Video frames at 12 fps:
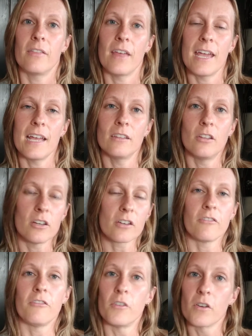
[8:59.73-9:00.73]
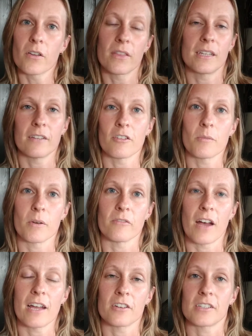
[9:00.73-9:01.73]
they look for the different
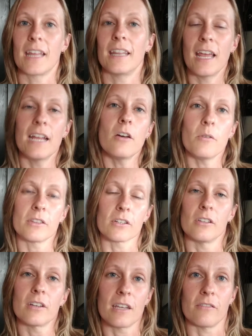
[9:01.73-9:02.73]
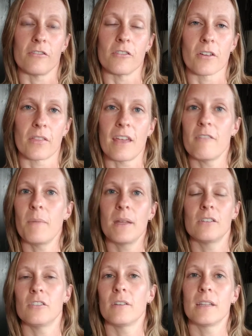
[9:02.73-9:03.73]
providers and they know what they're looking for. They've
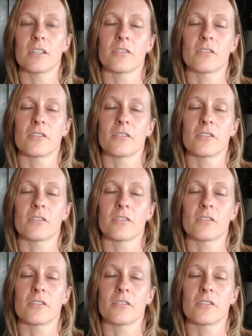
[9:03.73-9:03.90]
been doing